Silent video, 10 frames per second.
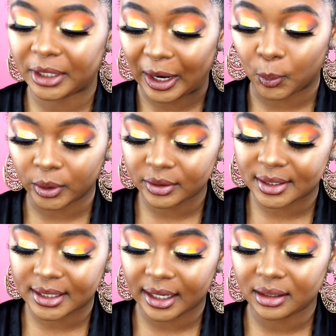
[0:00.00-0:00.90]
but I will
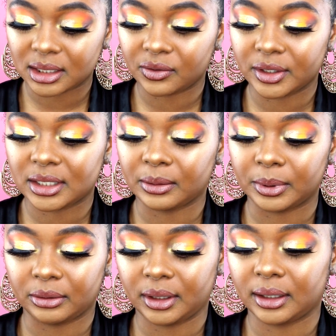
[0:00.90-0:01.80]
say this Fenty
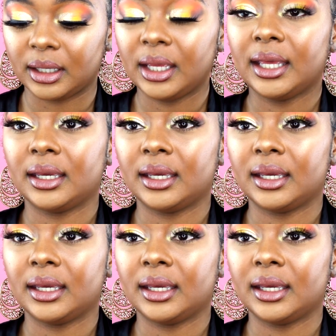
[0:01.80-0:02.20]
Beauty,